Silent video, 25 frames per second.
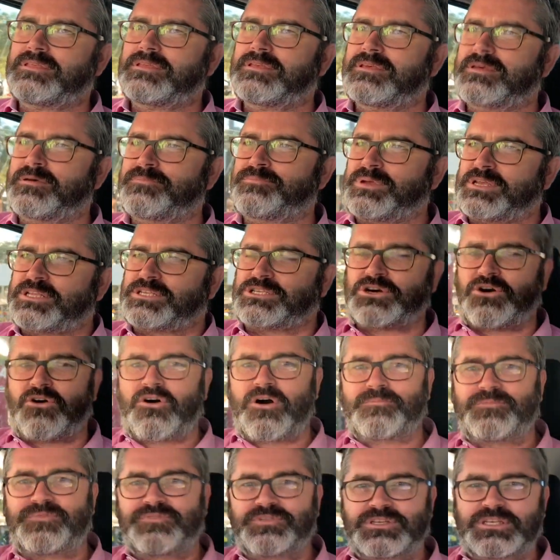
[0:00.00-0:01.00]
a bit of
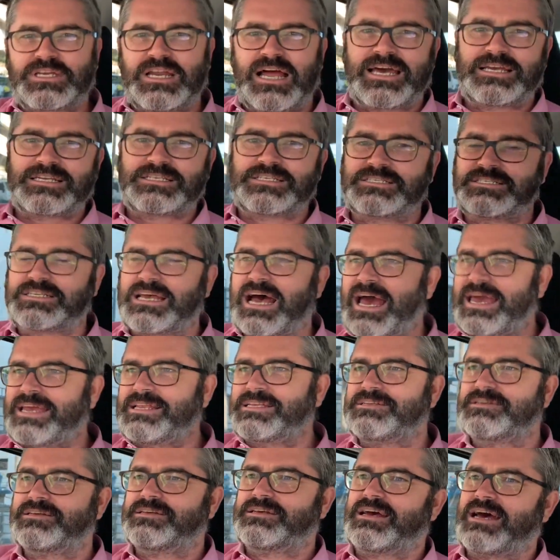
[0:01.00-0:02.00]
time for today's
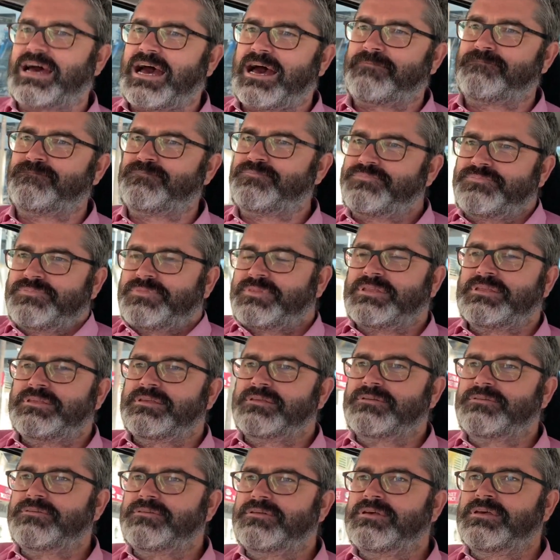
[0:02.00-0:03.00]
date.
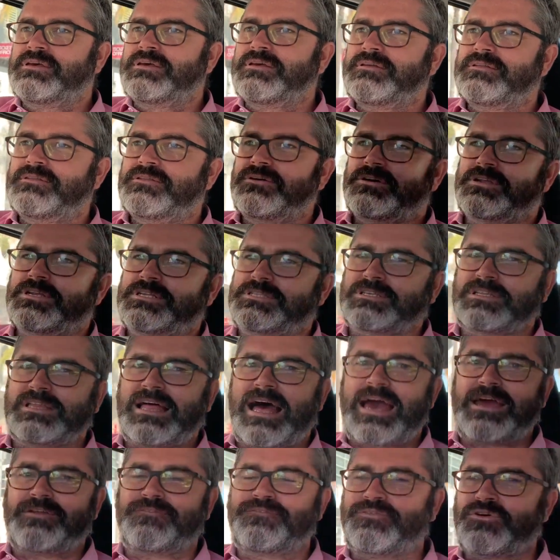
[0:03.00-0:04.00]
I'm not going to
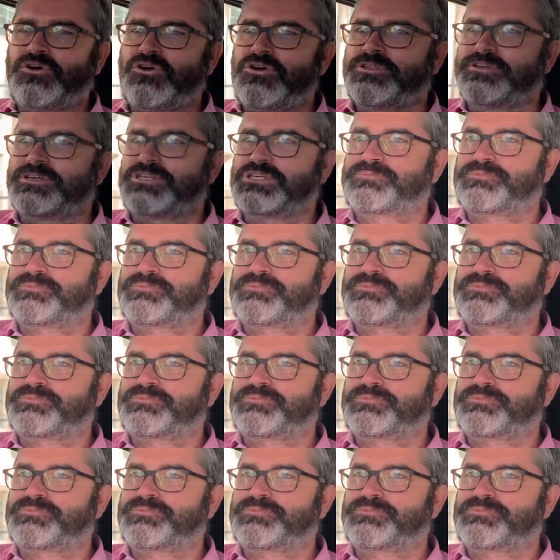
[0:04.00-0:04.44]
delay it further just